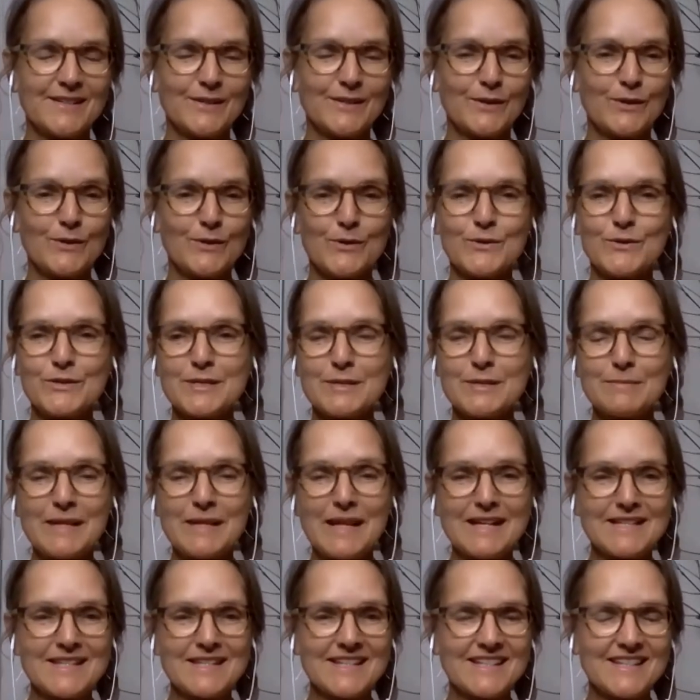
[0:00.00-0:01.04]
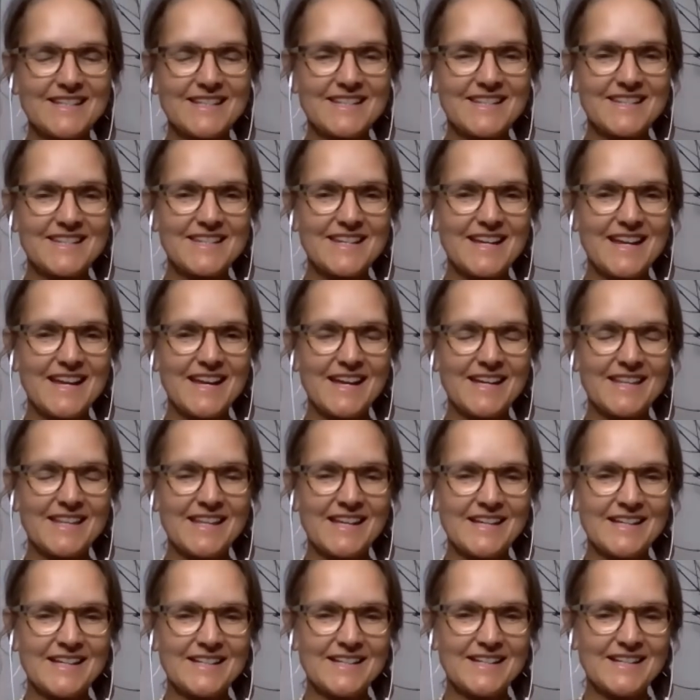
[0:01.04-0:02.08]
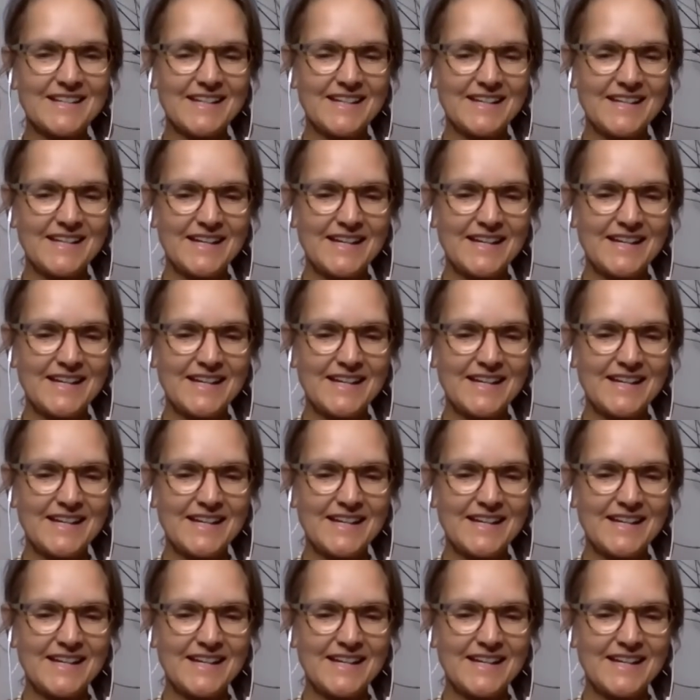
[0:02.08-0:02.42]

learns some lessons, and then